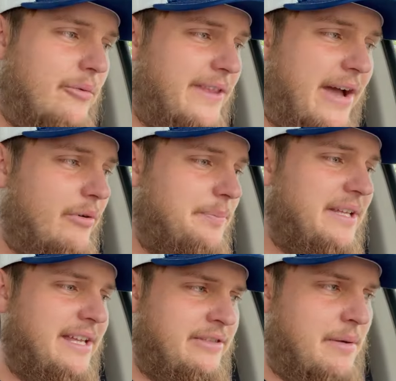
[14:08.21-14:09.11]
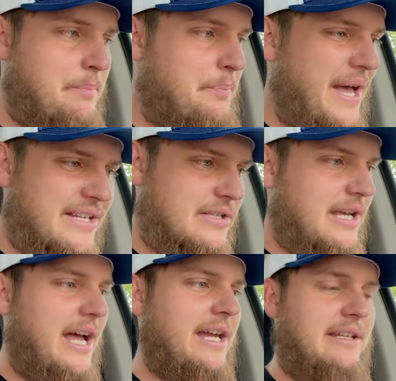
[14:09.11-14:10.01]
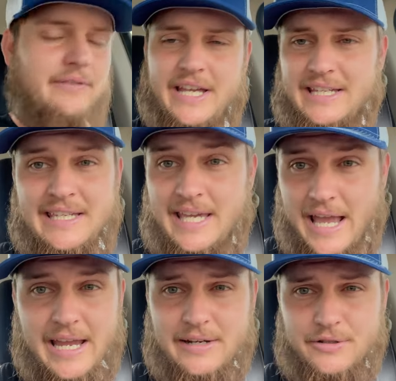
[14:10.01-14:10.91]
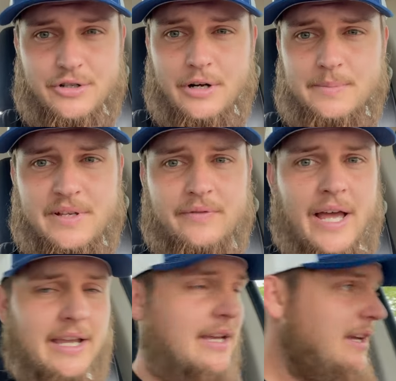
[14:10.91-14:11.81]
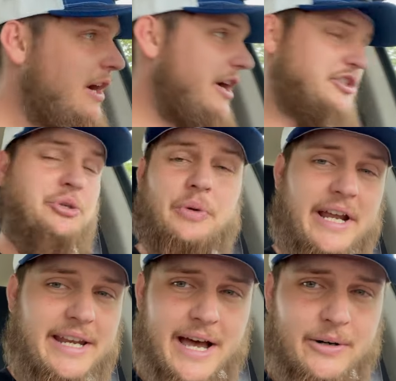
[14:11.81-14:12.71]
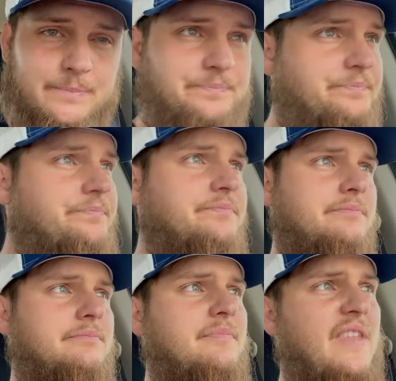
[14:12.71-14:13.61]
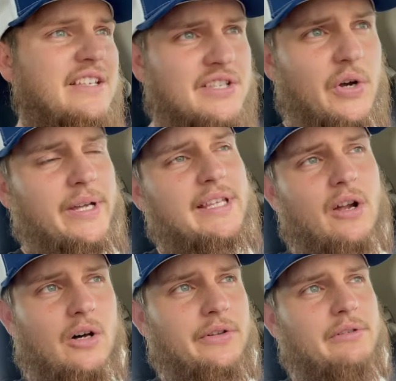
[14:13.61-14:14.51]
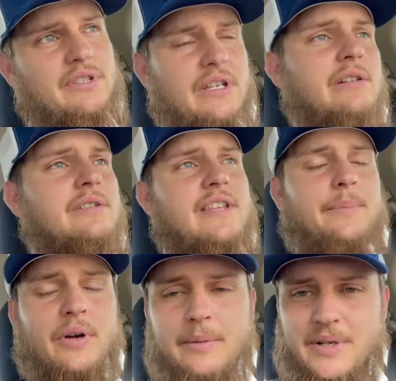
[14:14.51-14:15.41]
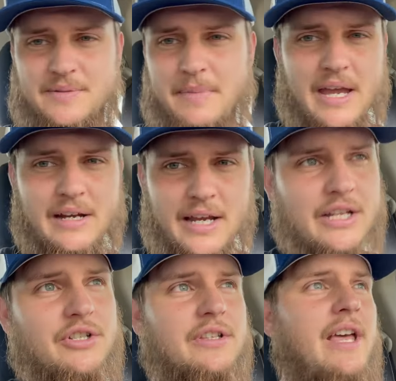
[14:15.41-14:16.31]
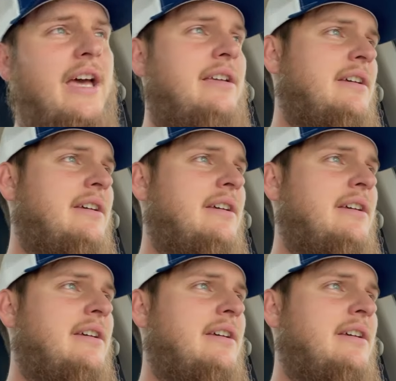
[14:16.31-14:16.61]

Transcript: That would be like the best kind of like gain in terms of like a trade out, is knowing that all those years they pretty much made an engine that,